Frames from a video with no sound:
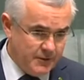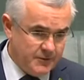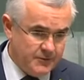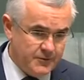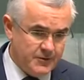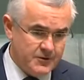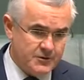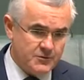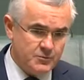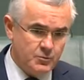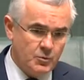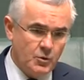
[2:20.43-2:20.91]

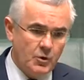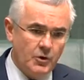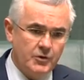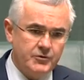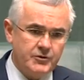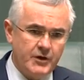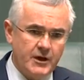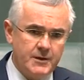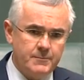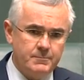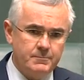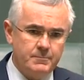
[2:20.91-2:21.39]
This
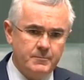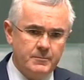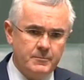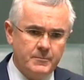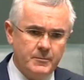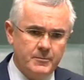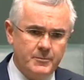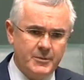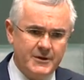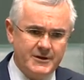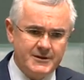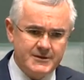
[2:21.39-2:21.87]
was a
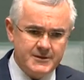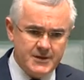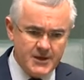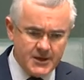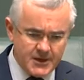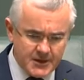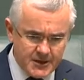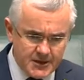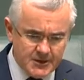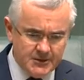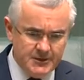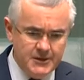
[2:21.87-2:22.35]

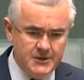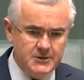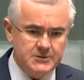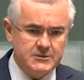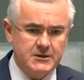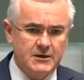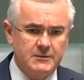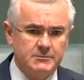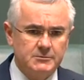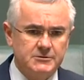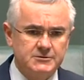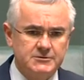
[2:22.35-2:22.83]
particularly
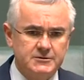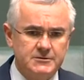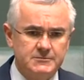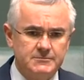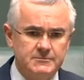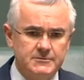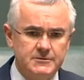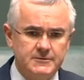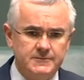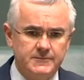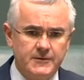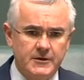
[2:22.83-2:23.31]

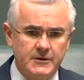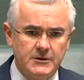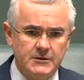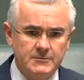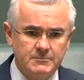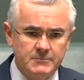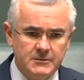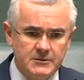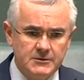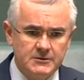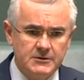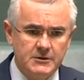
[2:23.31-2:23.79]
troublesome
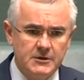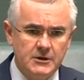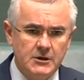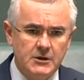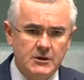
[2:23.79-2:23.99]
development,